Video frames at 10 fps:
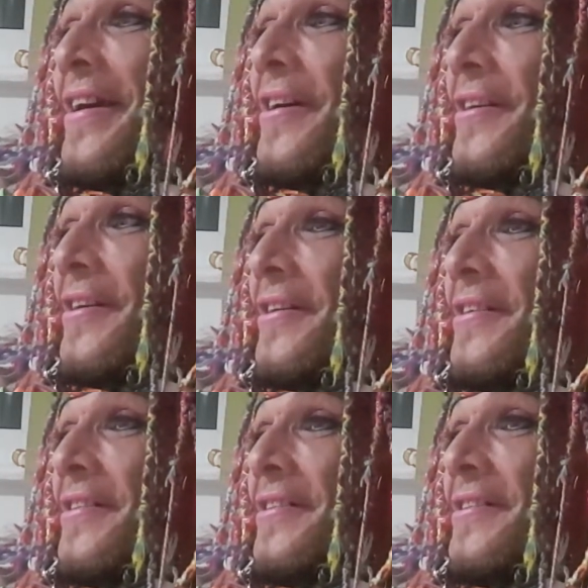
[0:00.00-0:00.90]

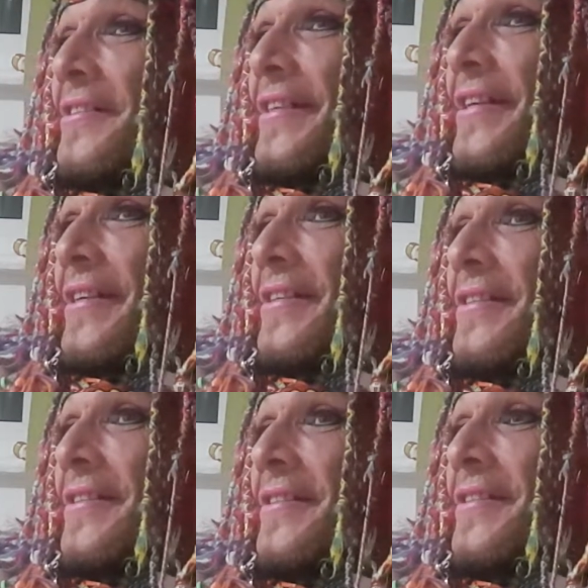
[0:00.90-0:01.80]
Oh dear,
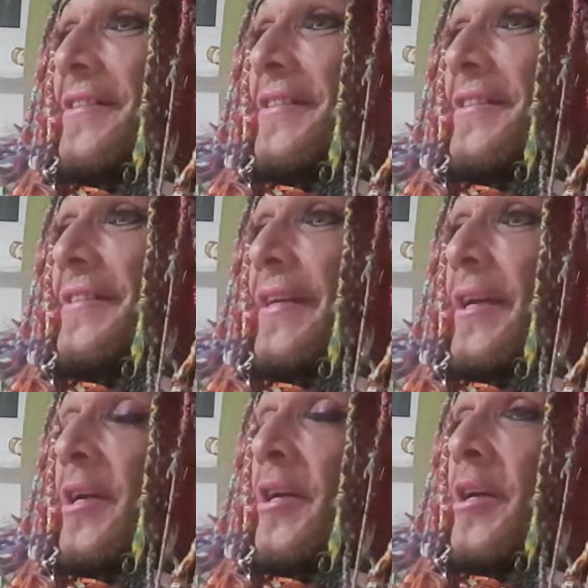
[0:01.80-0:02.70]

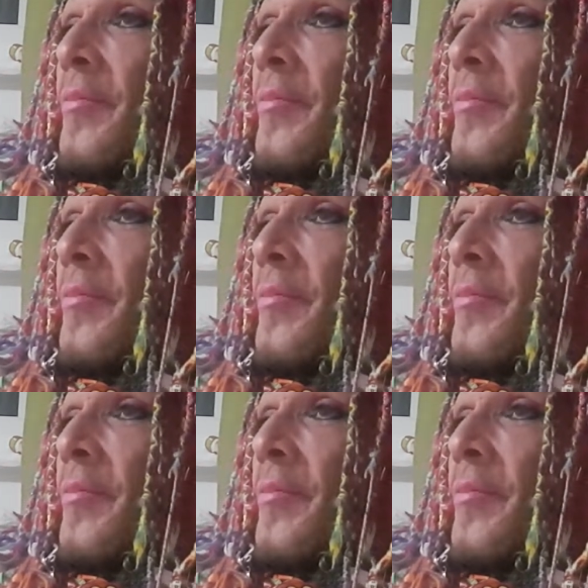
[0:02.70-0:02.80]
dear.